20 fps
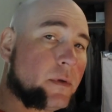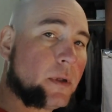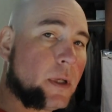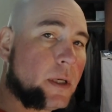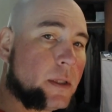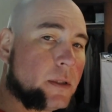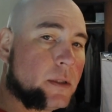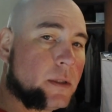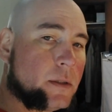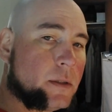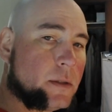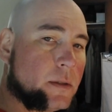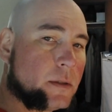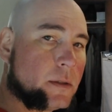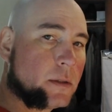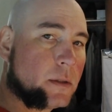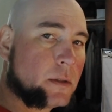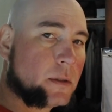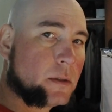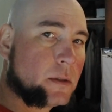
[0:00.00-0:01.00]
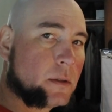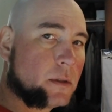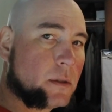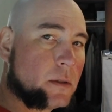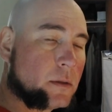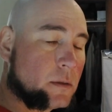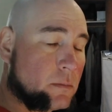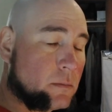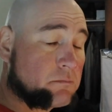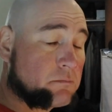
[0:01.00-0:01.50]
like this,
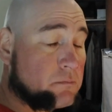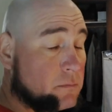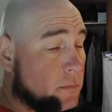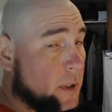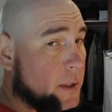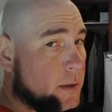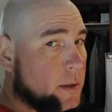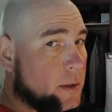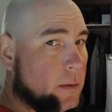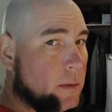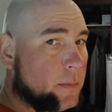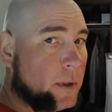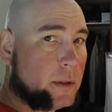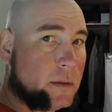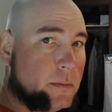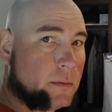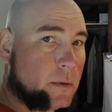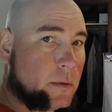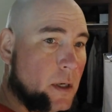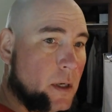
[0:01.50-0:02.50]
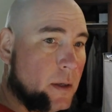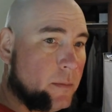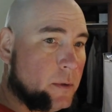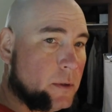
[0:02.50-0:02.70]
might think about subscribing